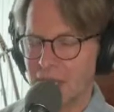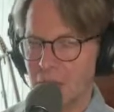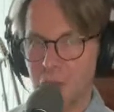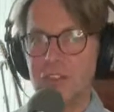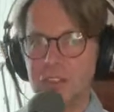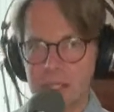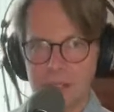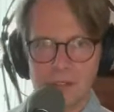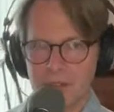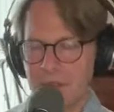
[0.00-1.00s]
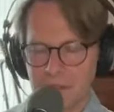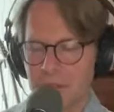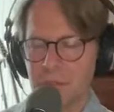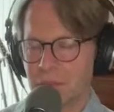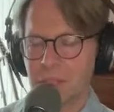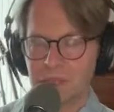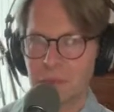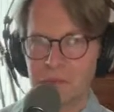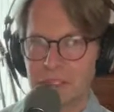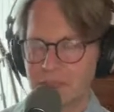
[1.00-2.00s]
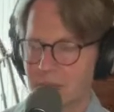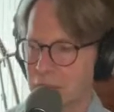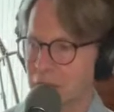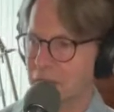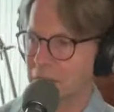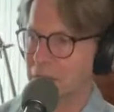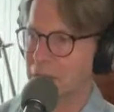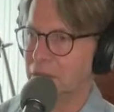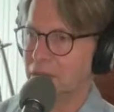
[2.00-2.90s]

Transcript: critiques, as we do of anything we've done. But